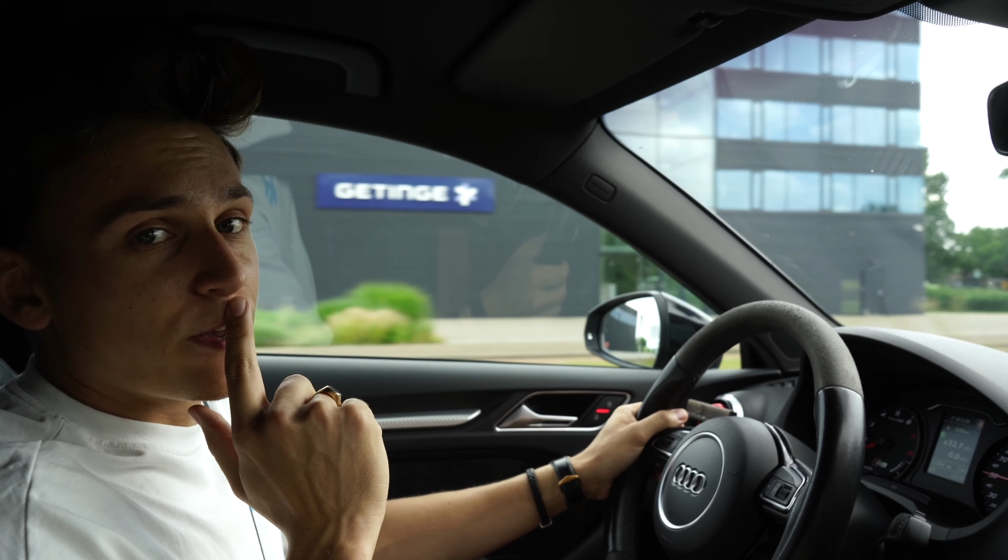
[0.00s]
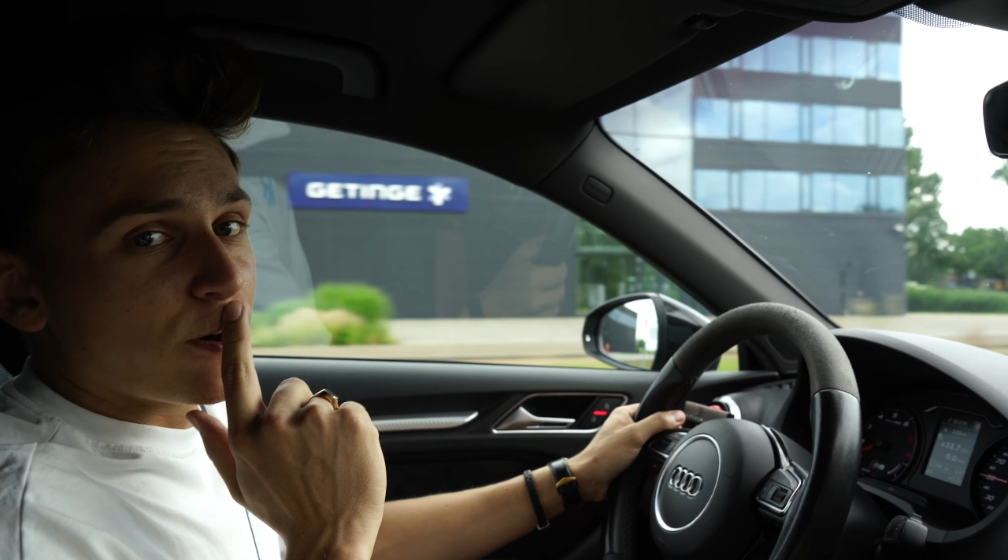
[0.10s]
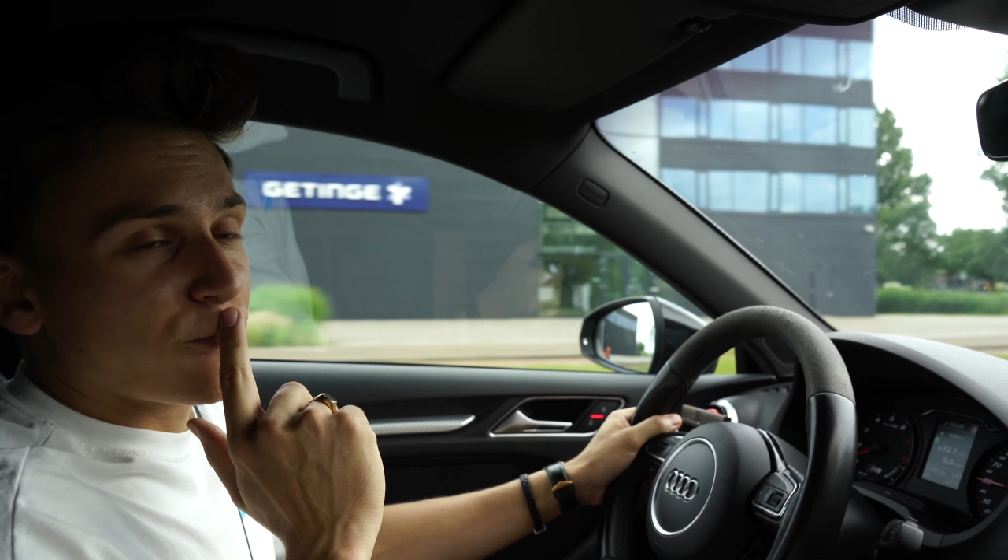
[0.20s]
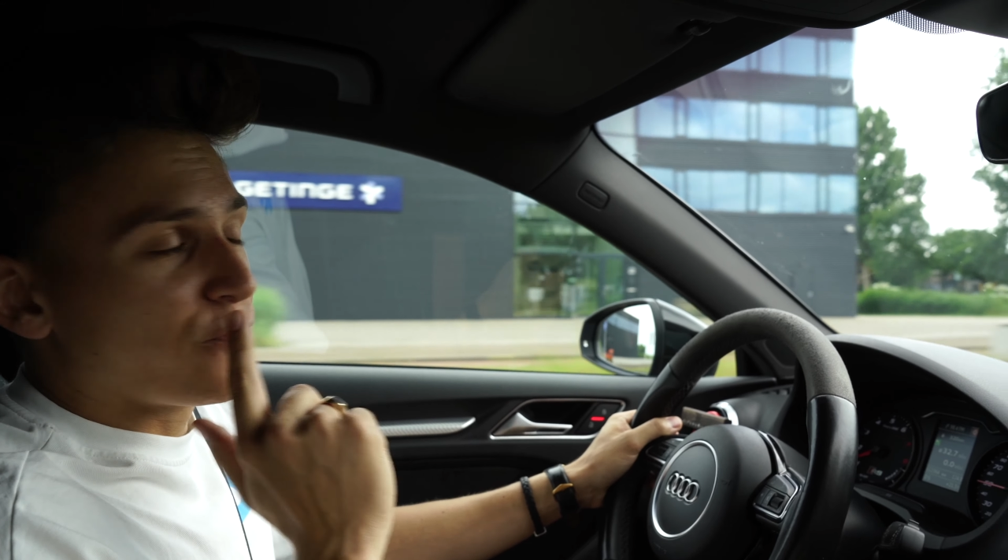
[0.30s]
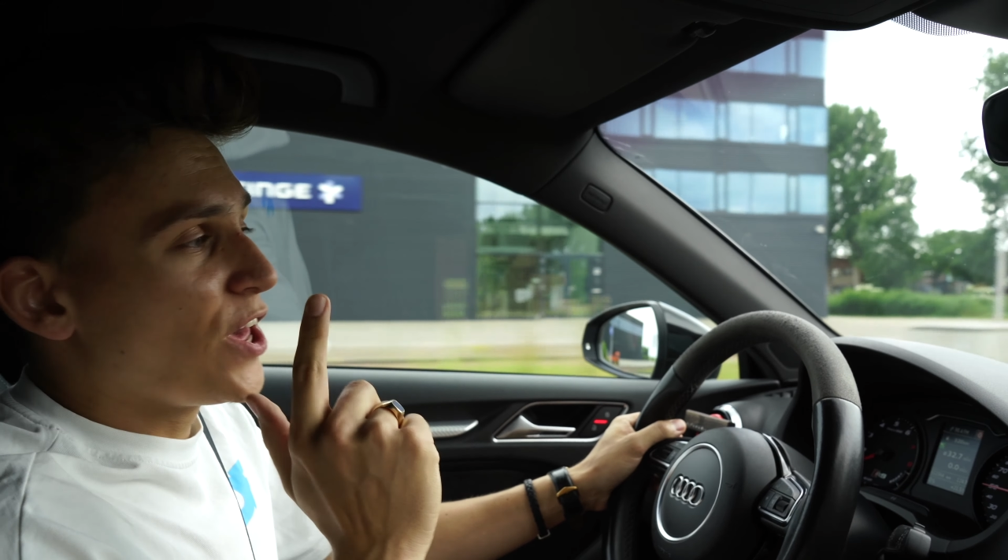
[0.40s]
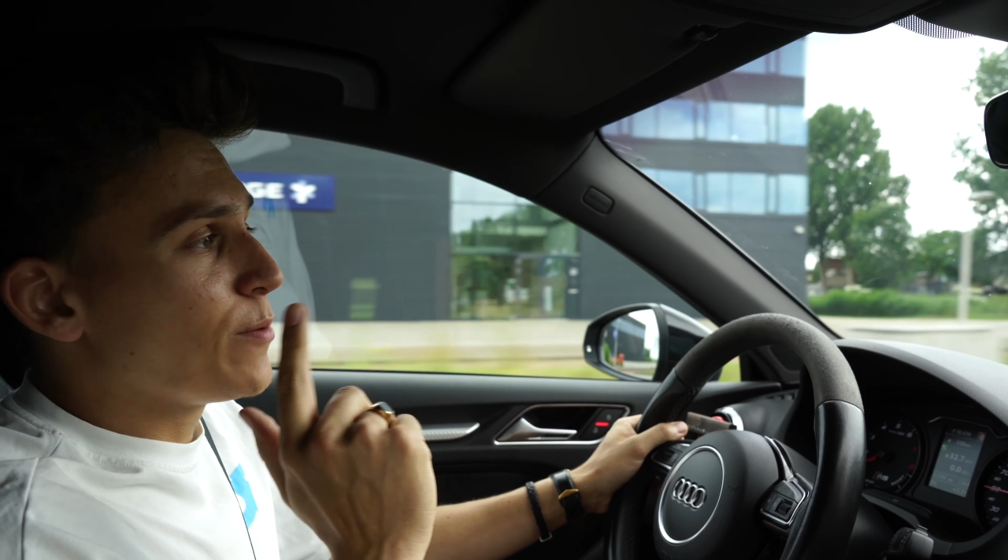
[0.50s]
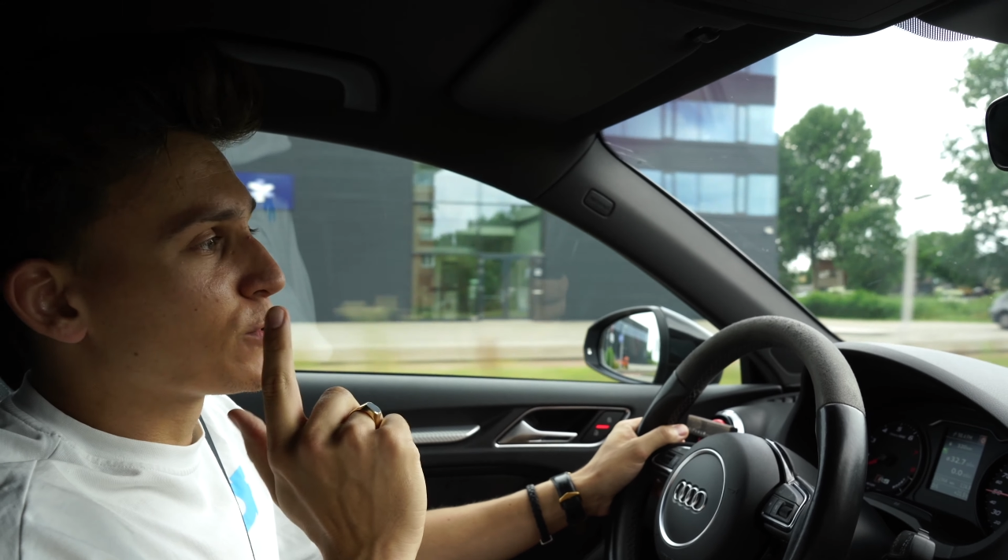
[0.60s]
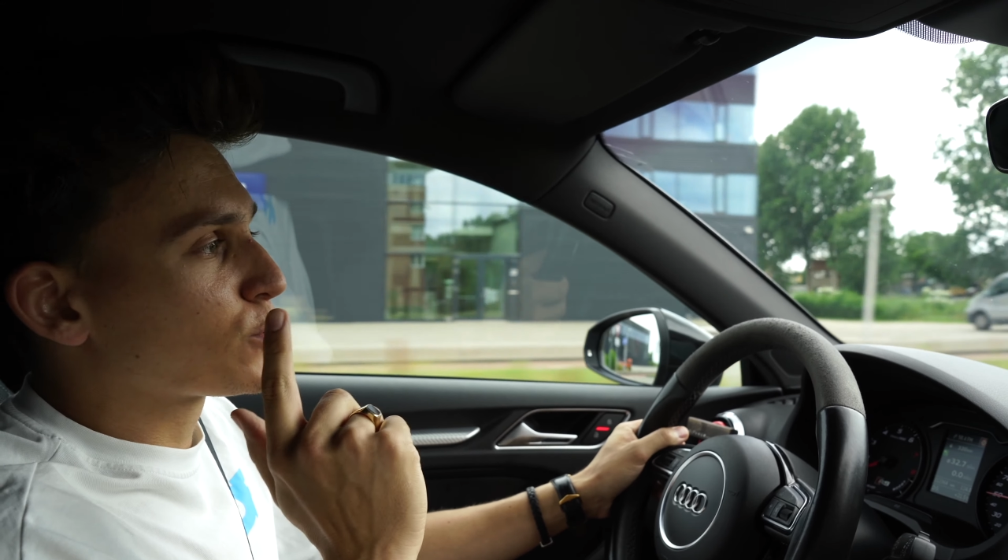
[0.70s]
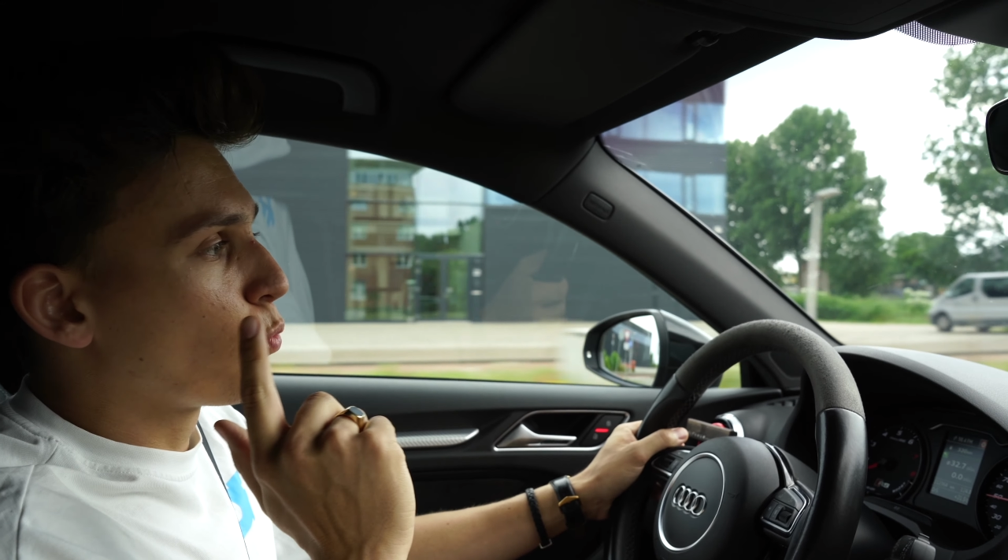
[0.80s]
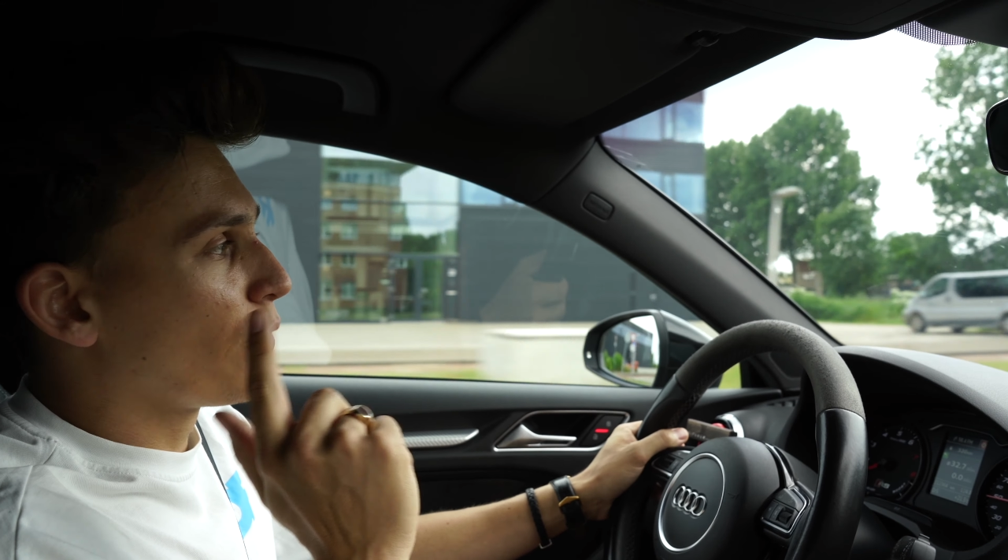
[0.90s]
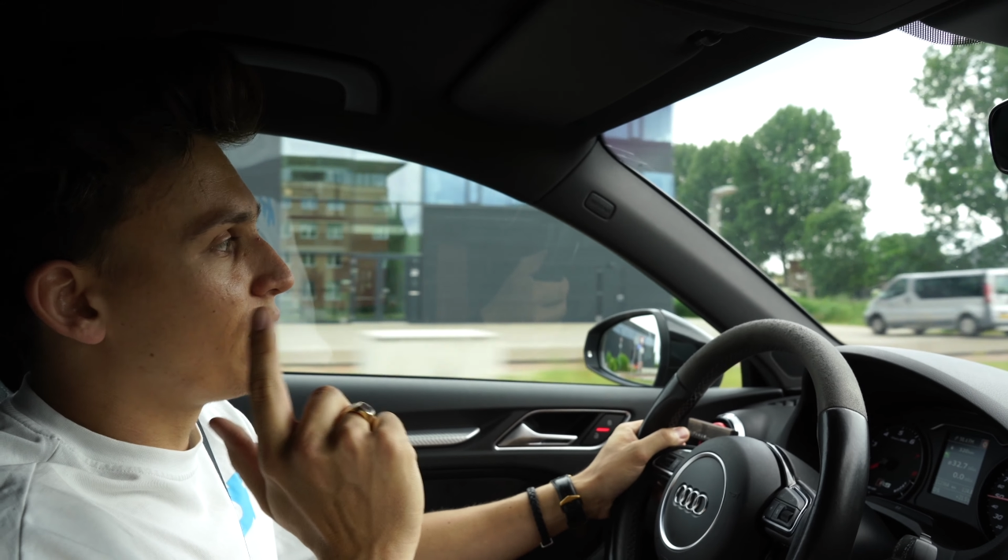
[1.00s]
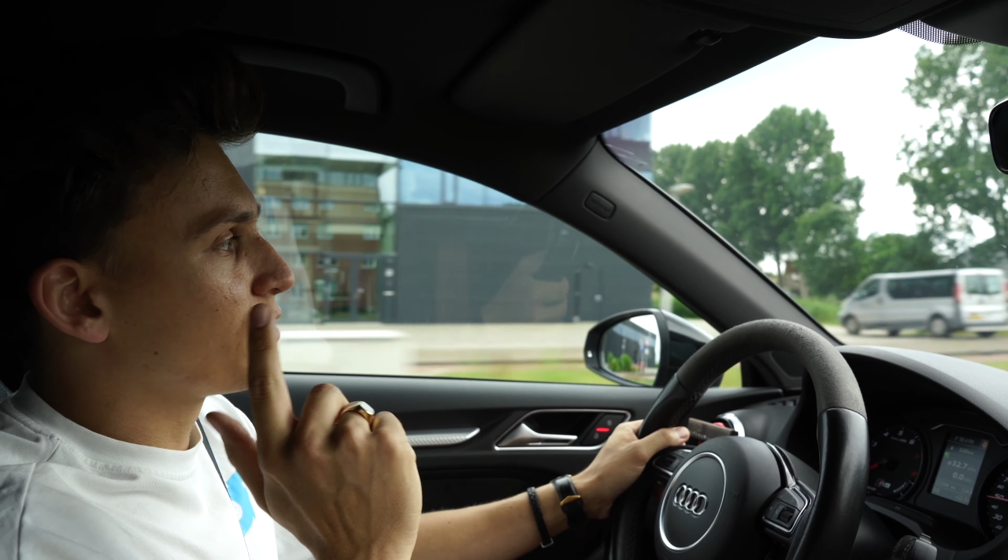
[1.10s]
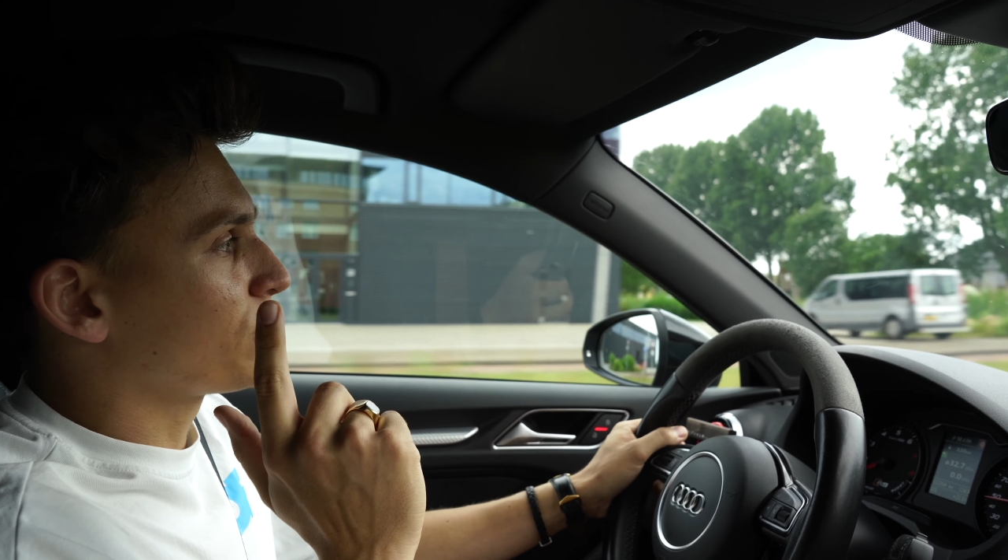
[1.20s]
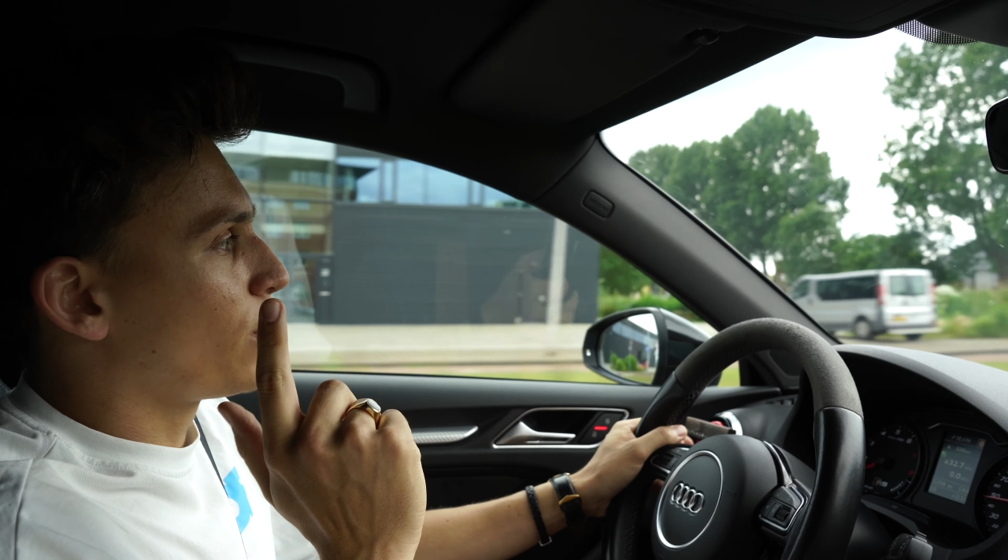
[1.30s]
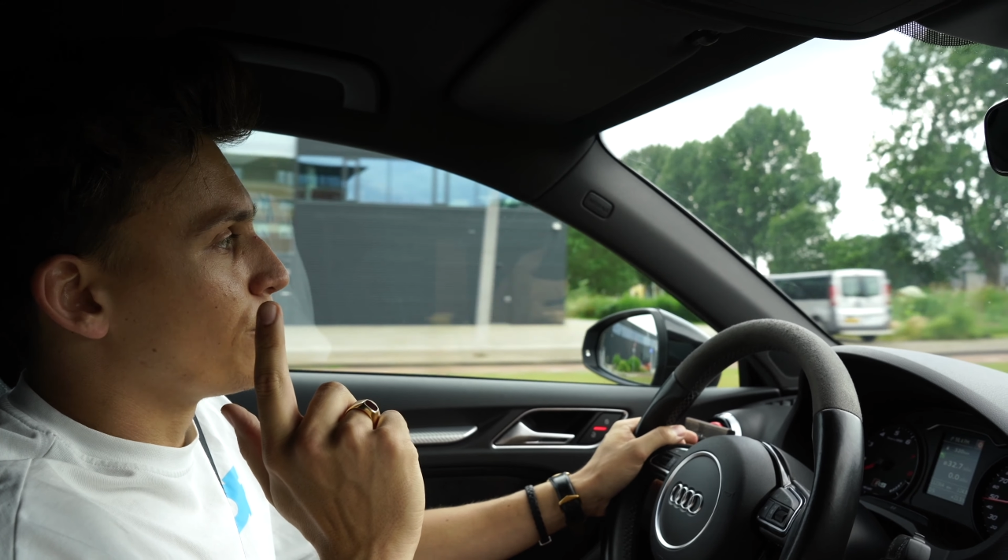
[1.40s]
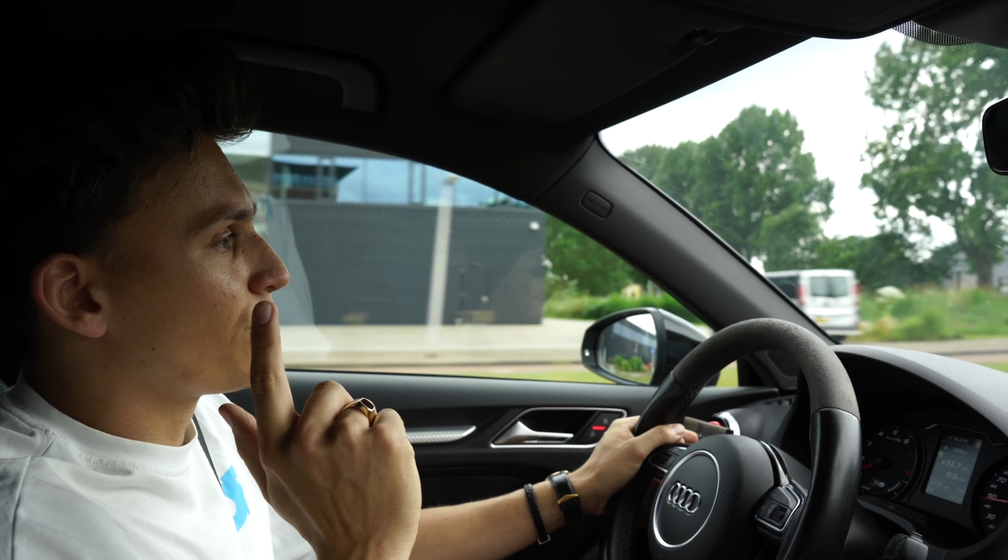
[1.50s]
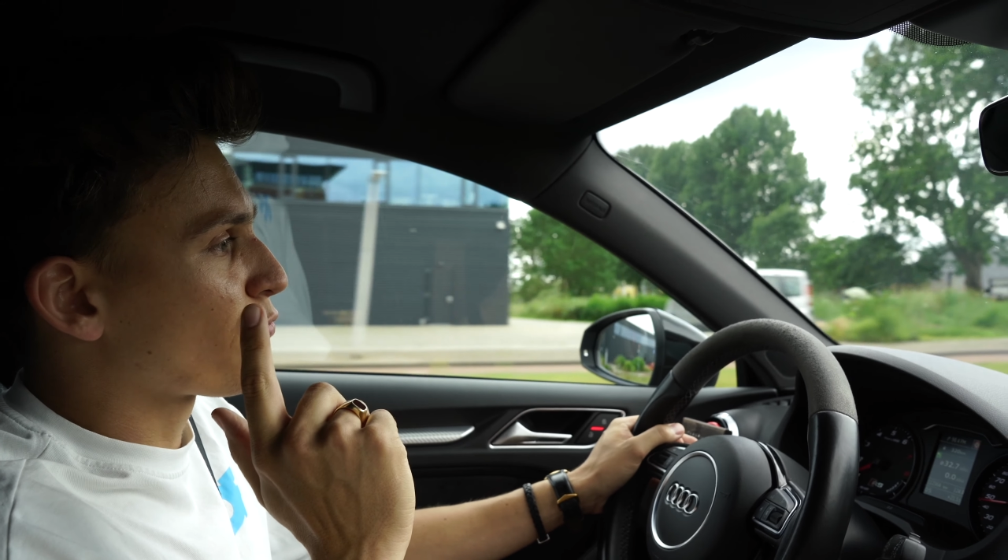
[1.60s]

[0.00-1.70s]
got famous with this sound